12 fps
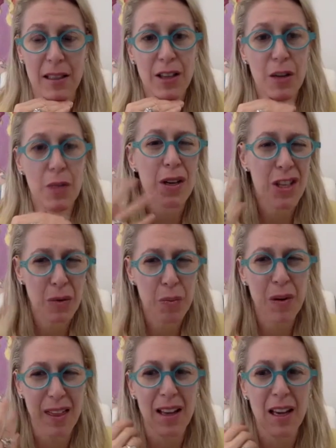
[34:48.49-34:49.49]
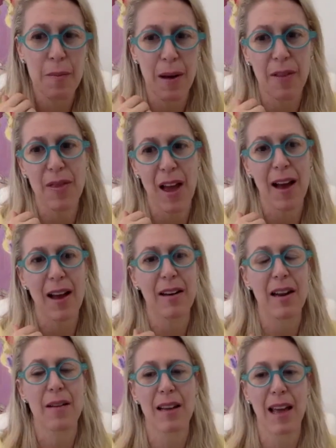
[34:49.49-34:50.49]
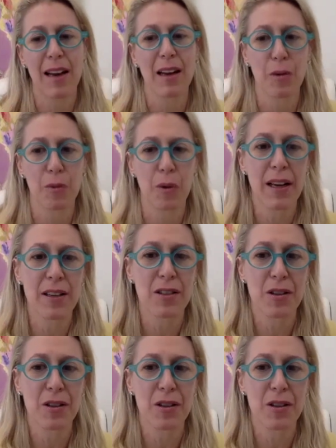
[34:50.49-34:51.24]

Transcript: And so we just want to think about that and getting it right.